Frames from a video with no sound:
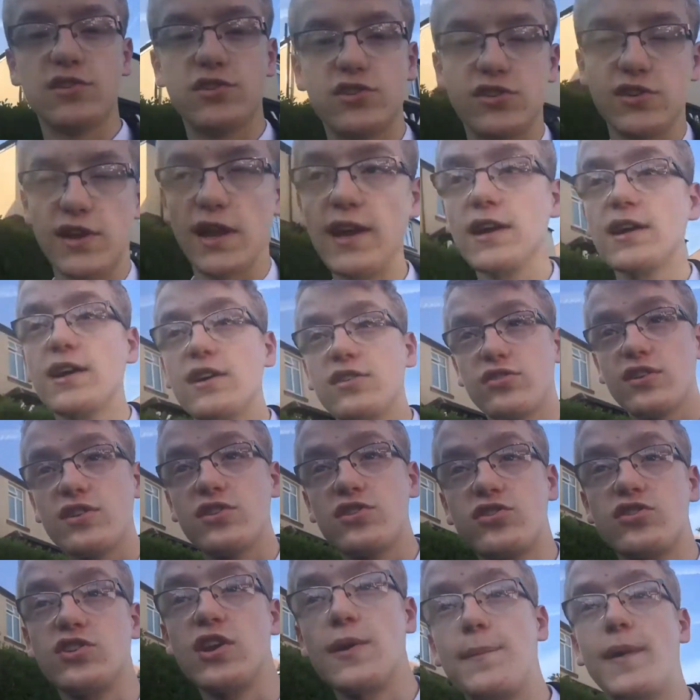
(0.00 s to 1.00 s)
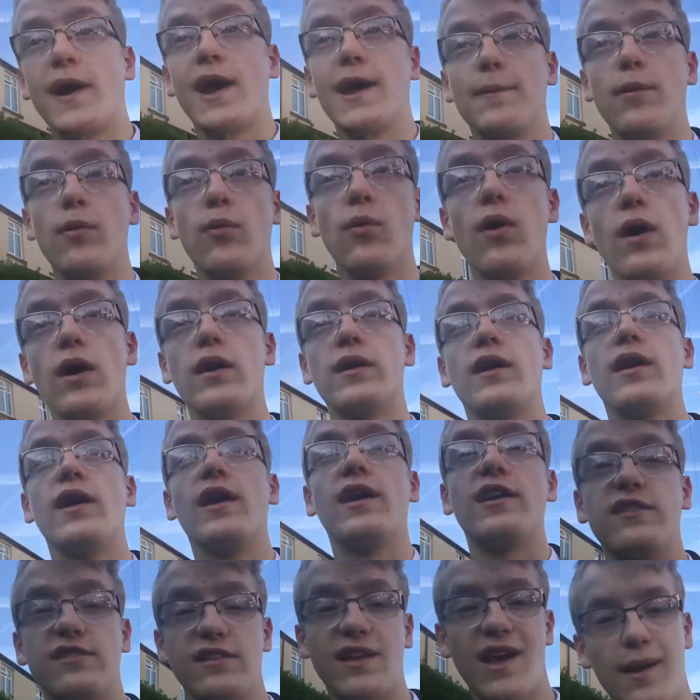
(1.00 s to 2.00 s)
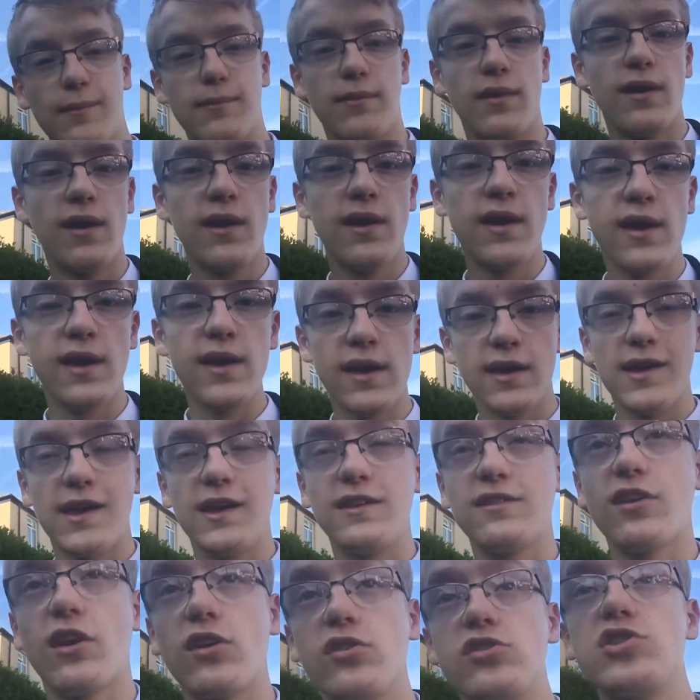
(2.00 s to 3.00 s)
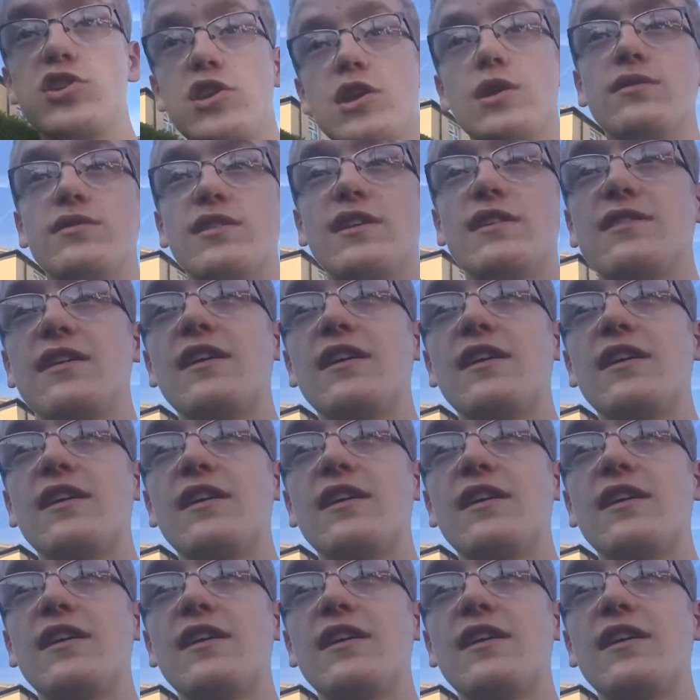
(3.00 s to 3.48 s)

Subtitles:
literature paper one exam is on Tuesday.